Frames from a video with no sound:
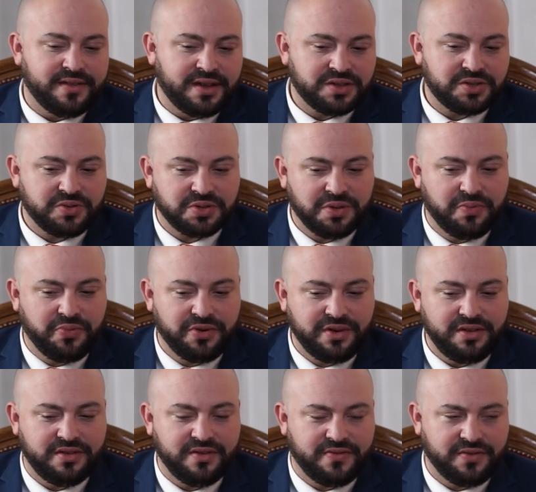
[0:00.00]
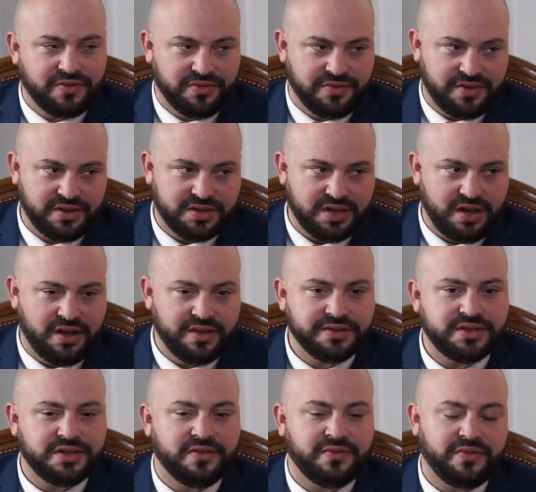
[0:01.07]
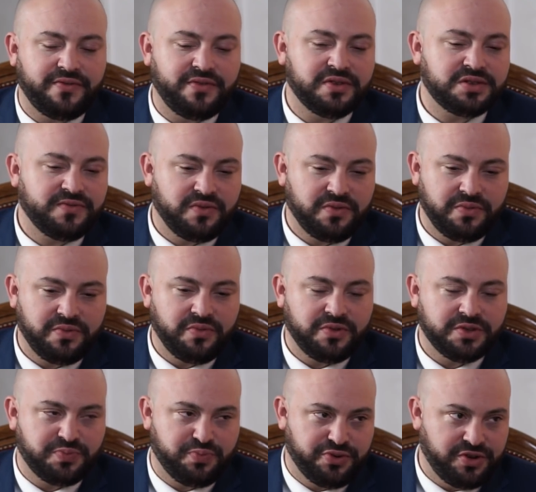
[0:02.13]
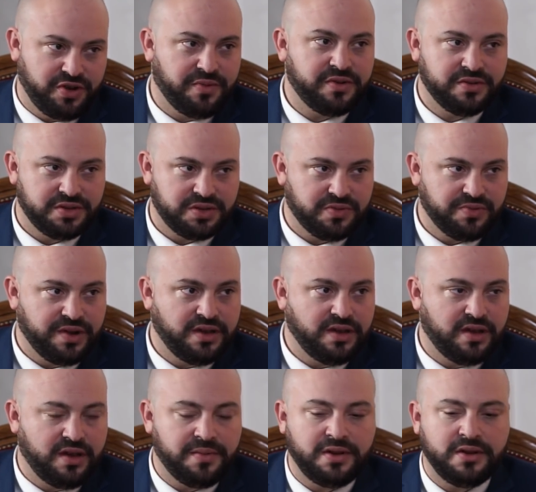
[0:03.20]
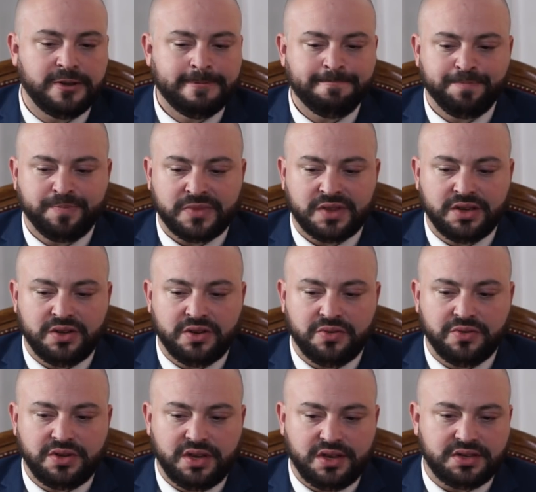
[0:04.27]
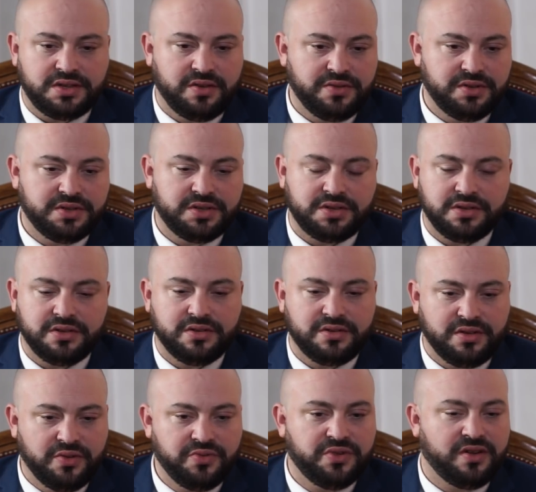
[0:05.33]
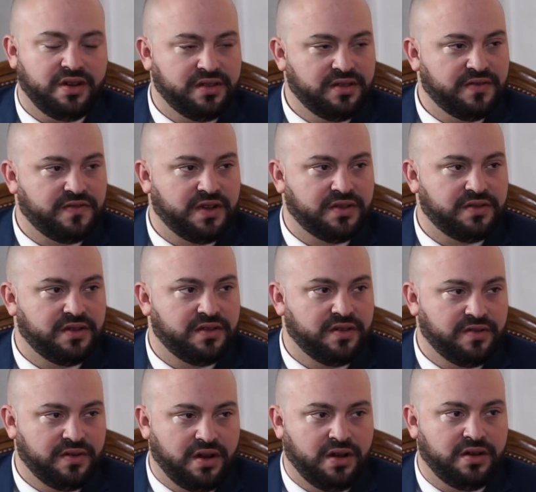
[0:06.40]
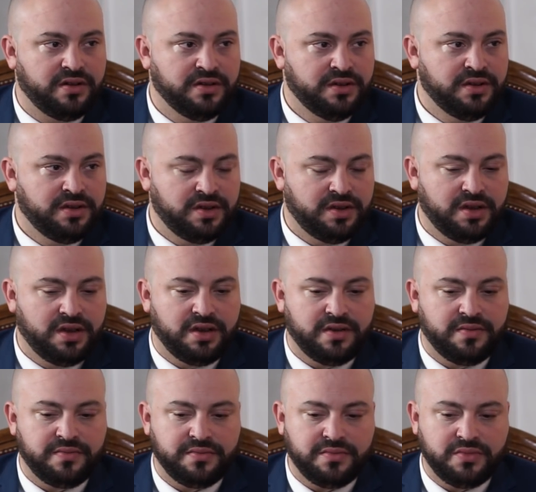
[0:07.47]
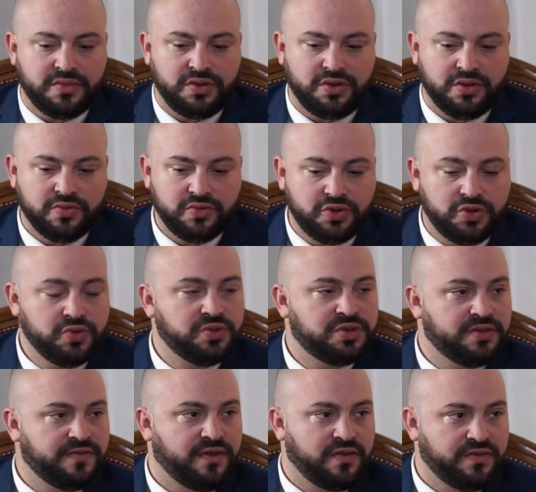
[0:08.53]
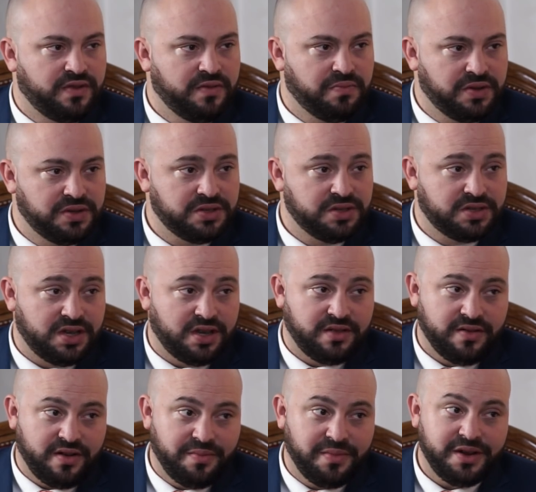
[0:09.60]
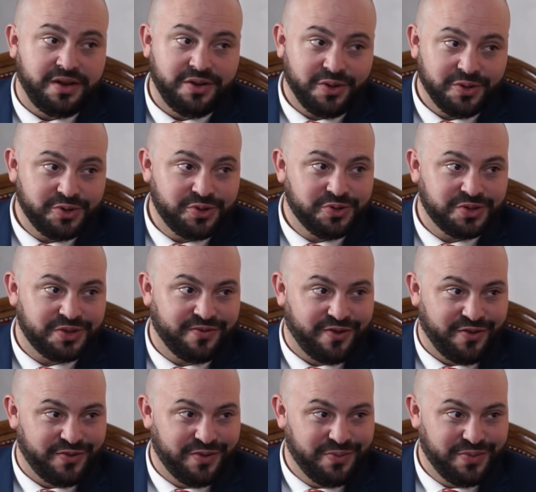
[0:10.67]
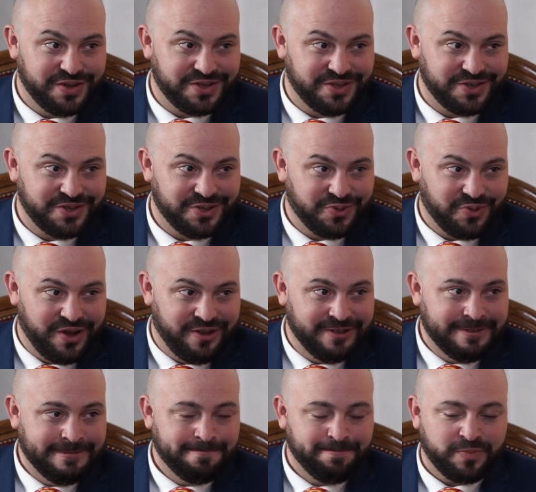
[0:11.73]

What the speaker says: that's also a pretty difficult thing to answer. First of all, what's predominance, right? Yes, there is no denying the fact that there are Jews involved in business, and there are many non-Jews involved in business as well.